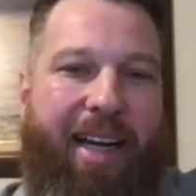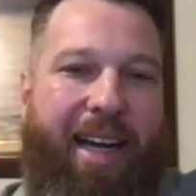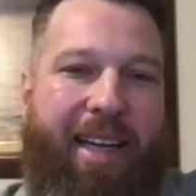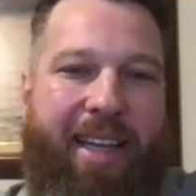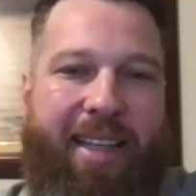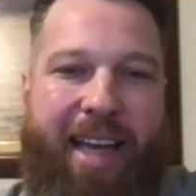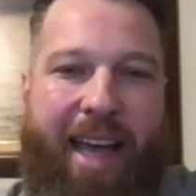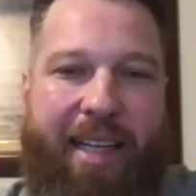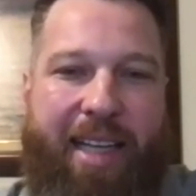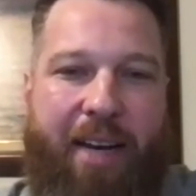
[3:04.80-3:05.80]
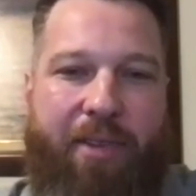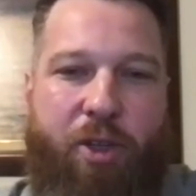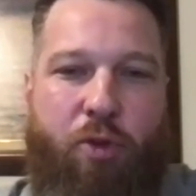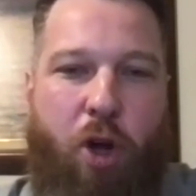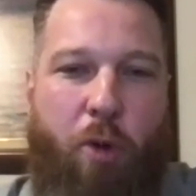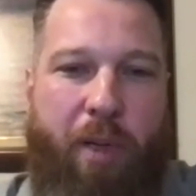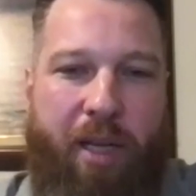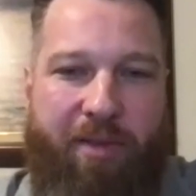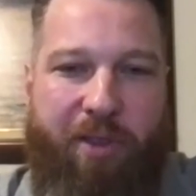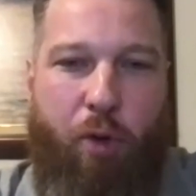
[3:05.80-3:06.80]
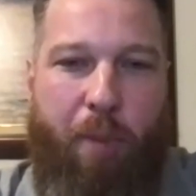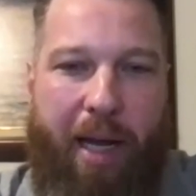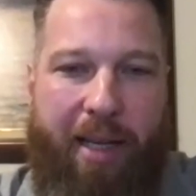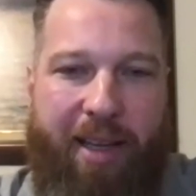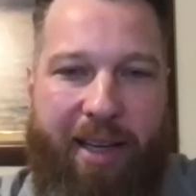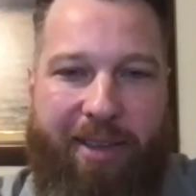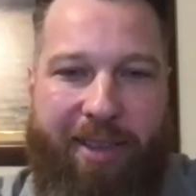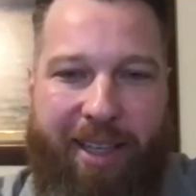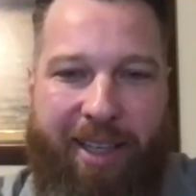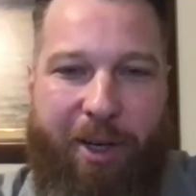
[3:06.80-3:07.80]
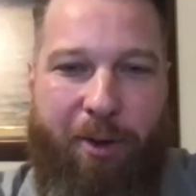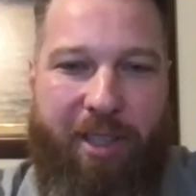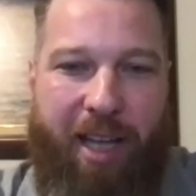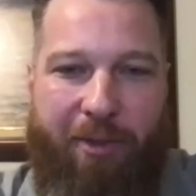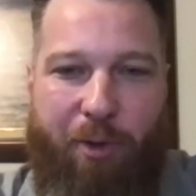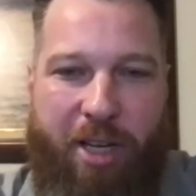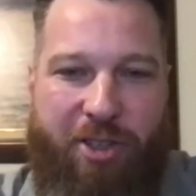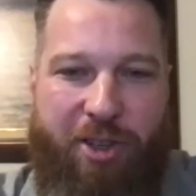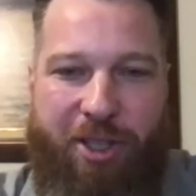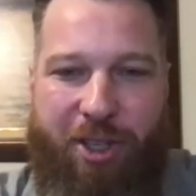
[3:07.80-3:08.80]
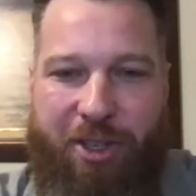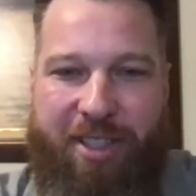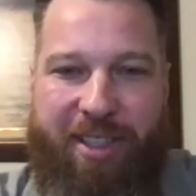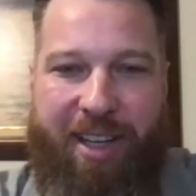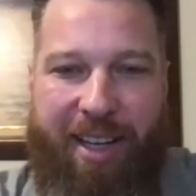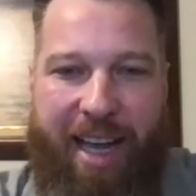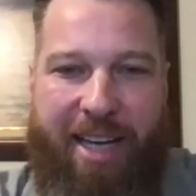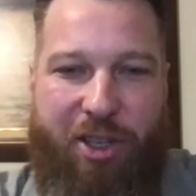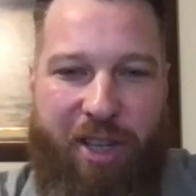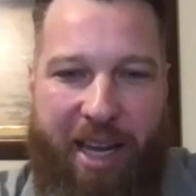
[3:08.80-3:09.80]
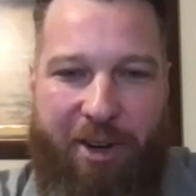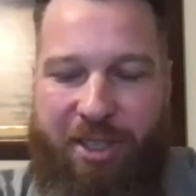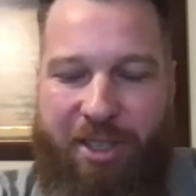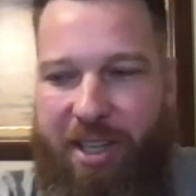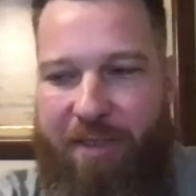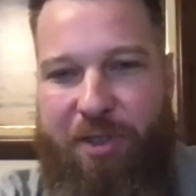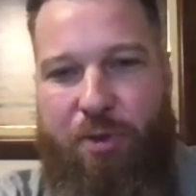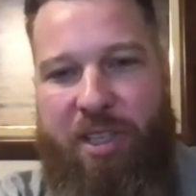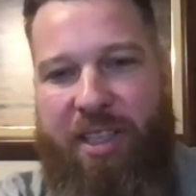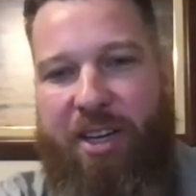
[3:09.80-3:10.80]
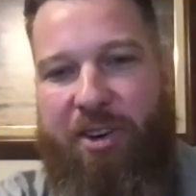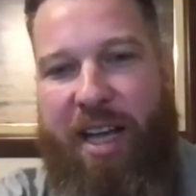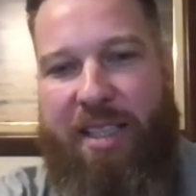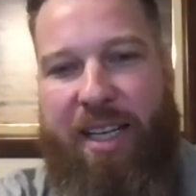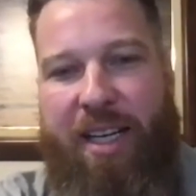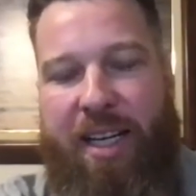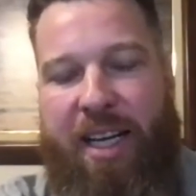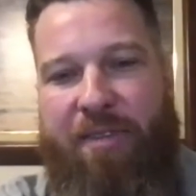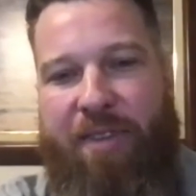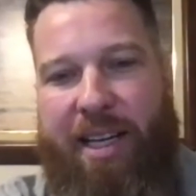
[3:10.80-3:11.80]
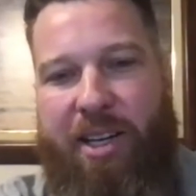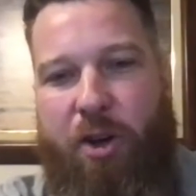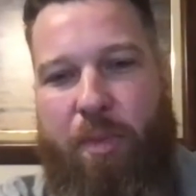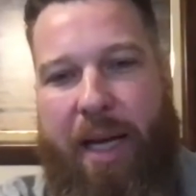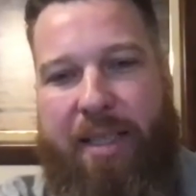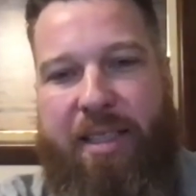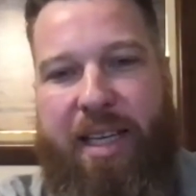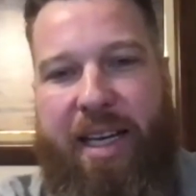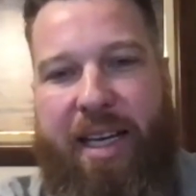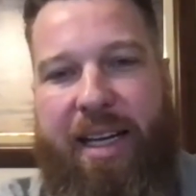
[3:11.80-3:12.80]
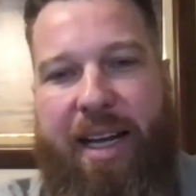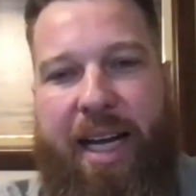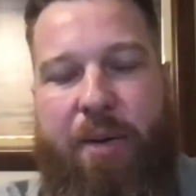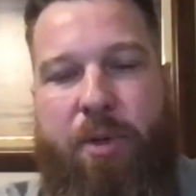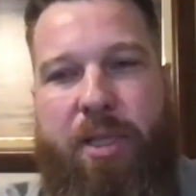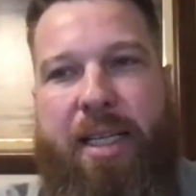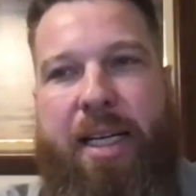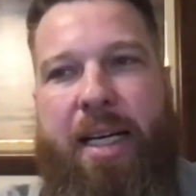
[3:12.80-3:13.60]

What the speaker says: I think they had kind of a utopian view back then. There was a lot of researchers and educators and stuff using the internet. If I could go back today, I would